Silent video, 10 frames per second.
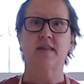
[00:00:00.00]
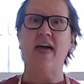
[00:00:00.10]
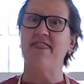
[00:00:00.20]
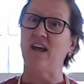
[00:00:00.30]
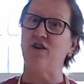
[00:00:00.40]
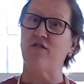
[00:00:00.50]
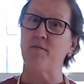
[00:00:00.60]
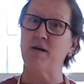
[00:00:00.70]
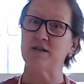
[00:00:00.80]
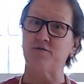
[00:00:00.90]
Thank you very
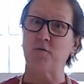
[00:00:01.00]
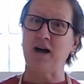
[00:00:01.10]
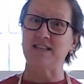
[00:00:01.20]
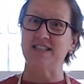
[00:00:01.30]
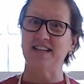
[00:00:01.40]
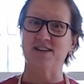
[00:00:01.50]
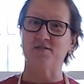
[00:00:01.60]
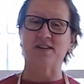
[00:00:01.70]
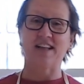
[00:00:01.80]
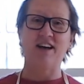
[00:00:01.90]
much for watching. This
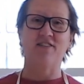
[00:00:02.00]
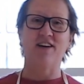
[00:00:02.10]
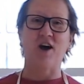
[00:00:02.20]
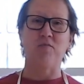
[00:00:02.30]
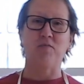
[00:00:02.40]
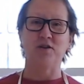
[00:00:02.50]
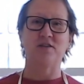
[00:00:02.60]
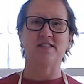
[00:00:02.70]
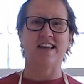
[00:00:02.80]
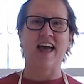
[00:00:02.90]
was a lot of fun. I hope we do
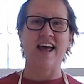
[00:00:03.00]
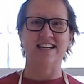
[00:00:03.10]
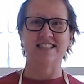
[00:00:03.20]
this again.